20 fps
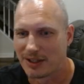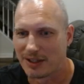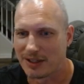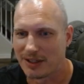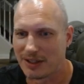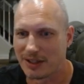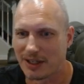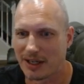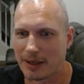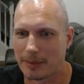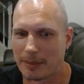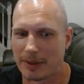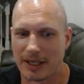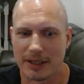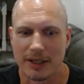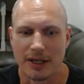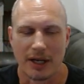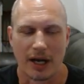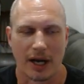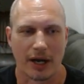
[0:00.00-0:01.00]
Yeah, man.
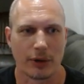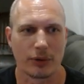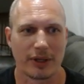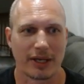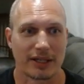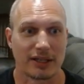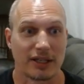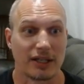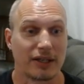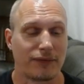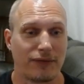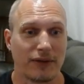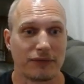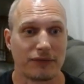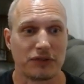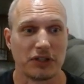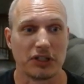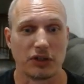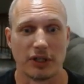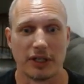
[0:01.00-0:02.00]
I only had like
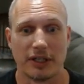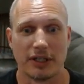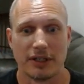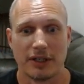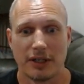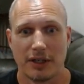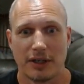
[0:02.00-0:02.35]
50k glint,